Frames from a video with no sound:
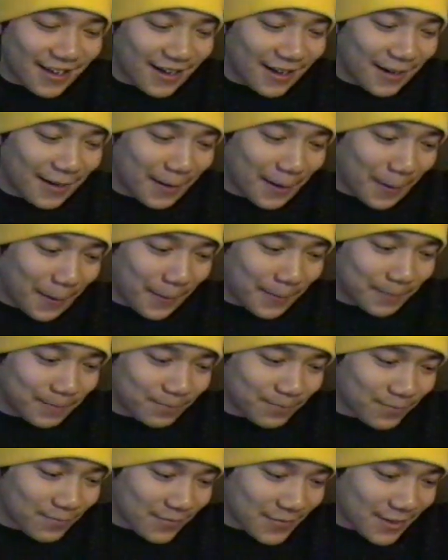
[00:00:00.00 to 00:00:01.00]
Um,
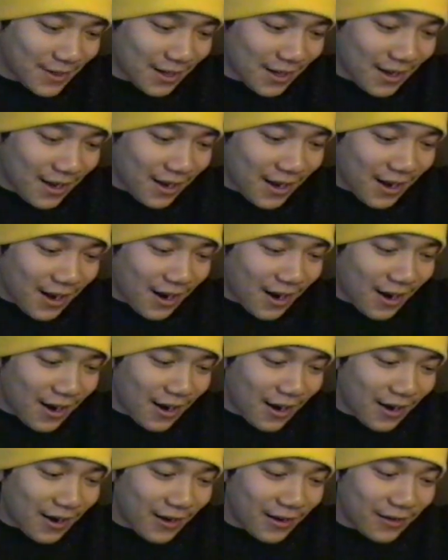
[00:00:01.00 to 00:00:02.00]

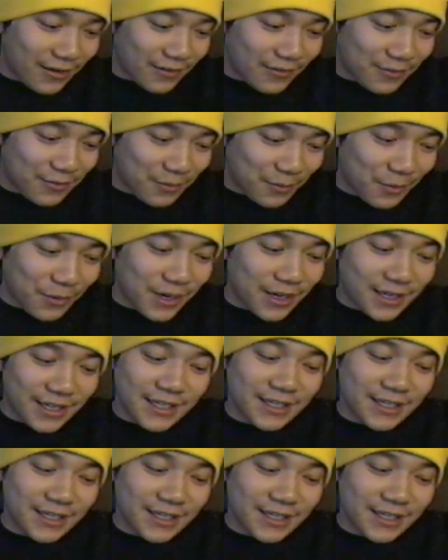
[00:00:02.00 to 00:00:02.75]
of what